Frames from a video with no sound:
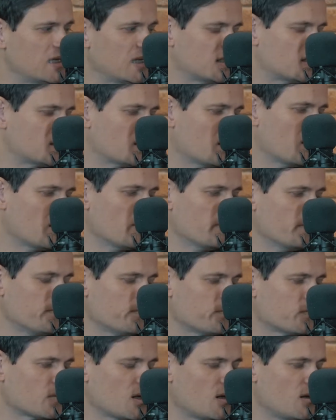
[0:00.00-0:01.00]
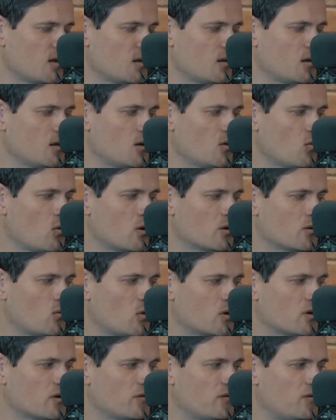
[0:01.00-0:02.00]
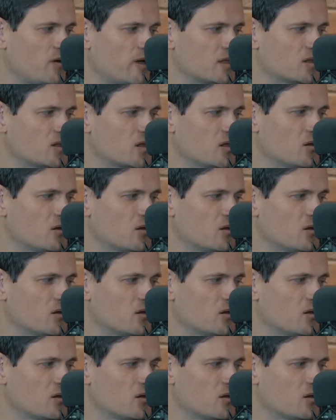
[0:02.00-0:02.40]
it's one of the things that